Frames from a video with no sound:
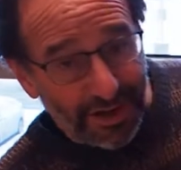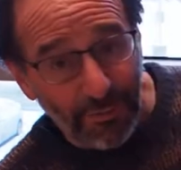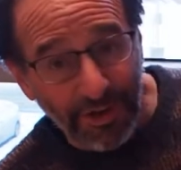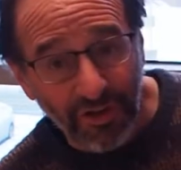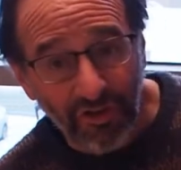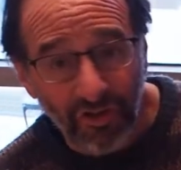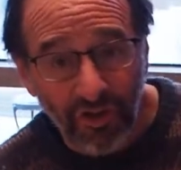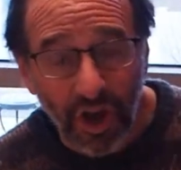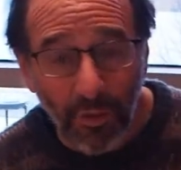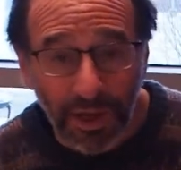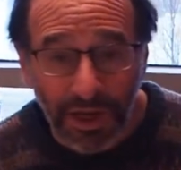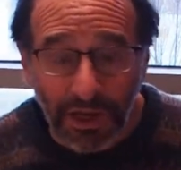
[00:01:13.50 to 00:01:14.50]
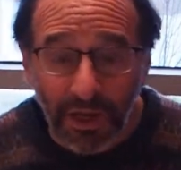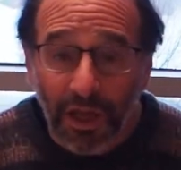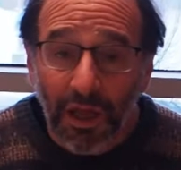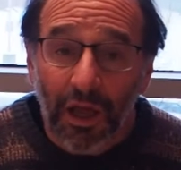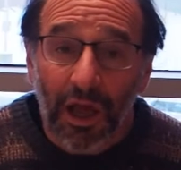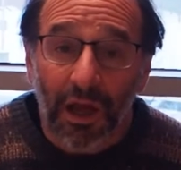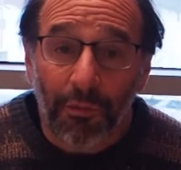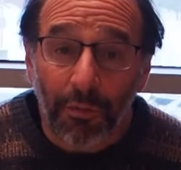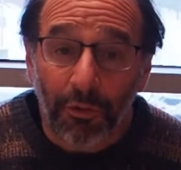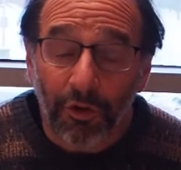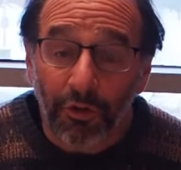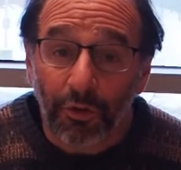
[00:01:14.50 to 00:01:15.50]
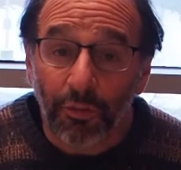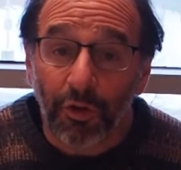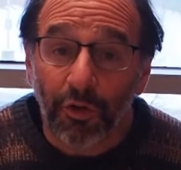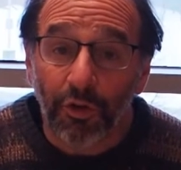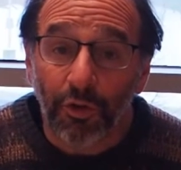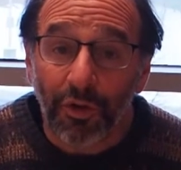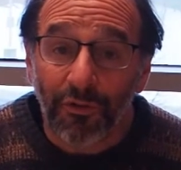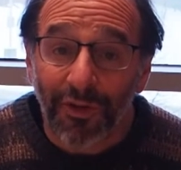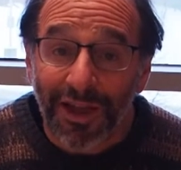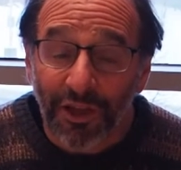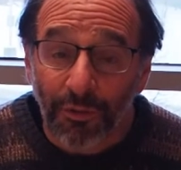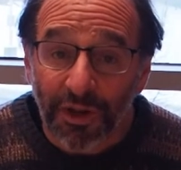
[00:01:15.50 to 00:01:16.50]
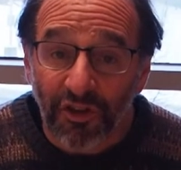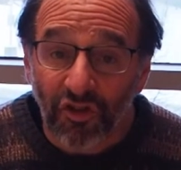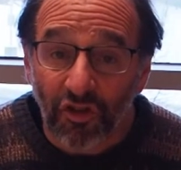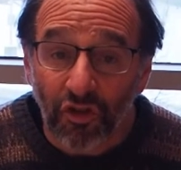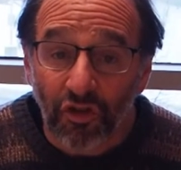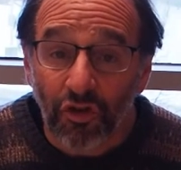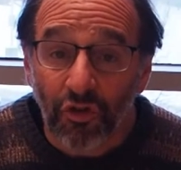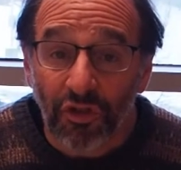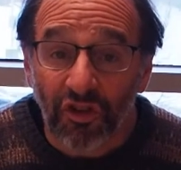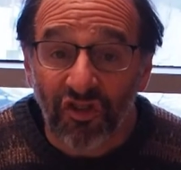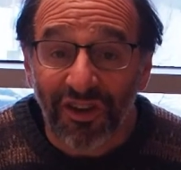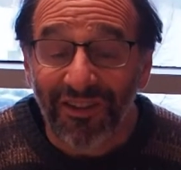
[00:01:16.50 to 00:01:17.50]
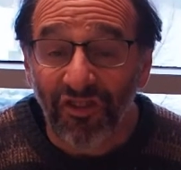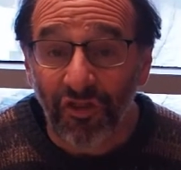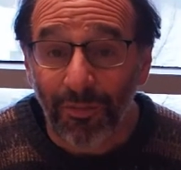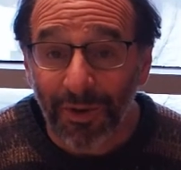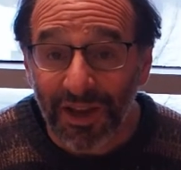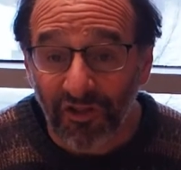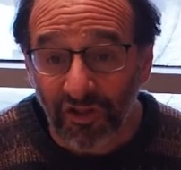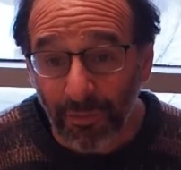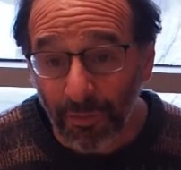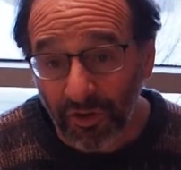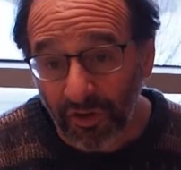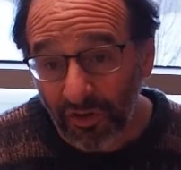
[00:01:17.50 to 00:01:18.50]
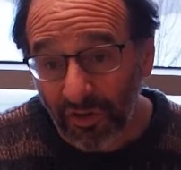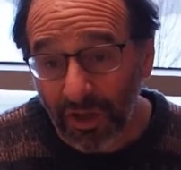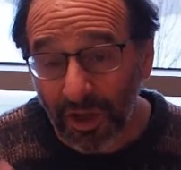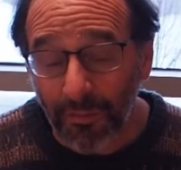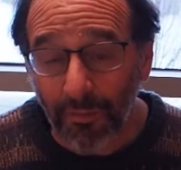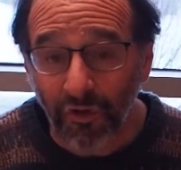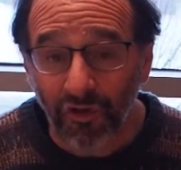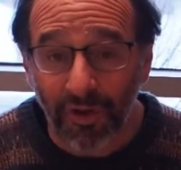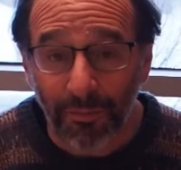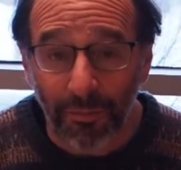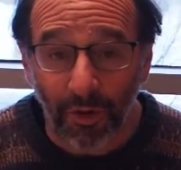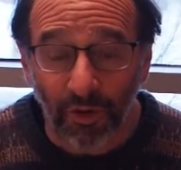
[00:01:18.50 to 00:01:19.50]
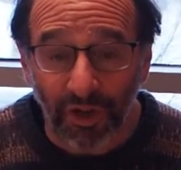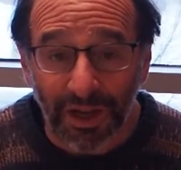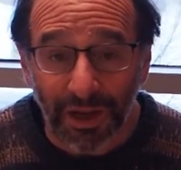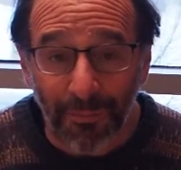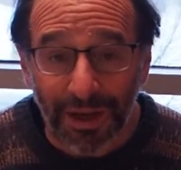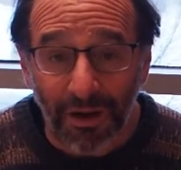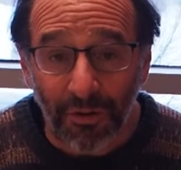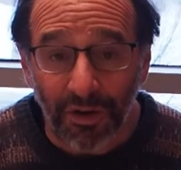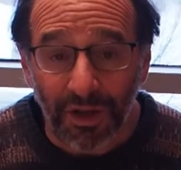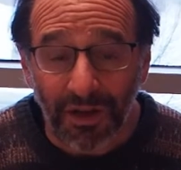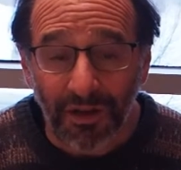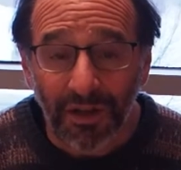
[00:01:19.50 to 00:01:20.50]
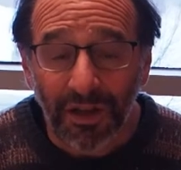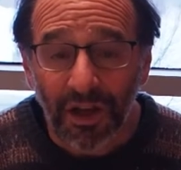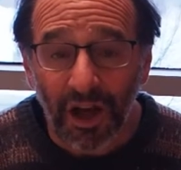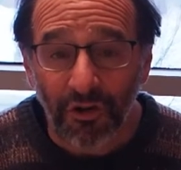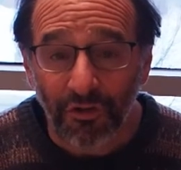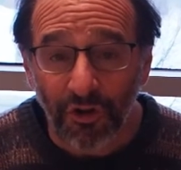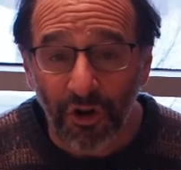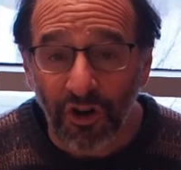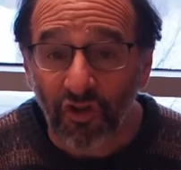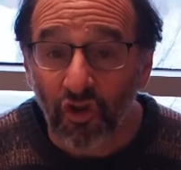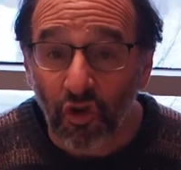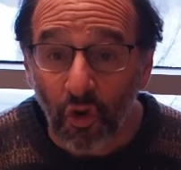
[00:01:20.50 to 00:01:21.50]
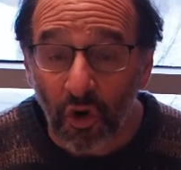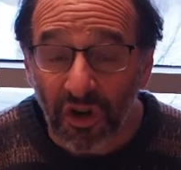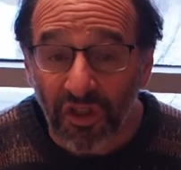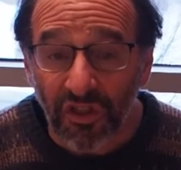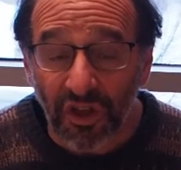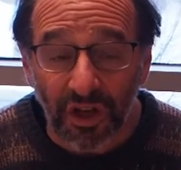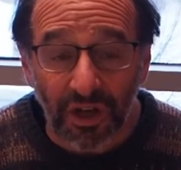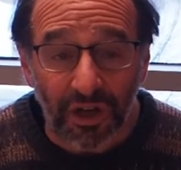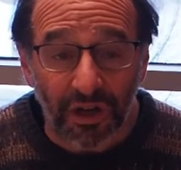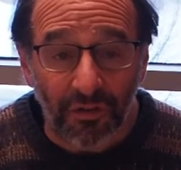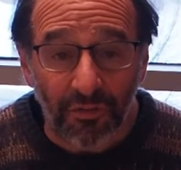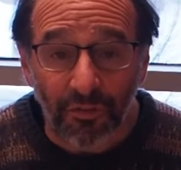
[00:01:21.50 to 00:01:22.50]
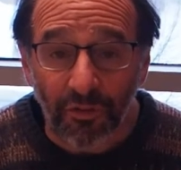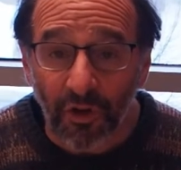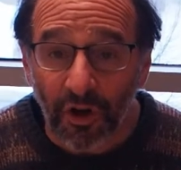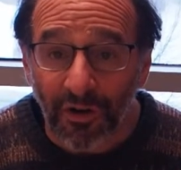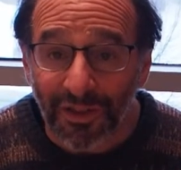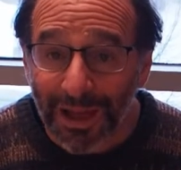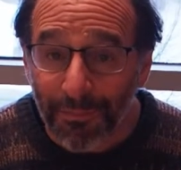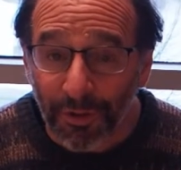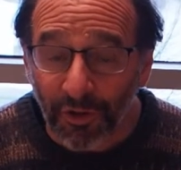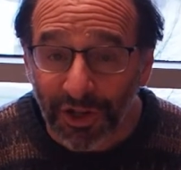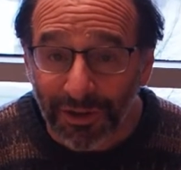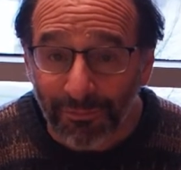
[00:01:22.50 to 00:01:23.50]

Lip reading: when it's snowing, what we'll do is we'll do evacuation to the Chase Gymnasium, which is the gym building about 100 yards north of our lab building.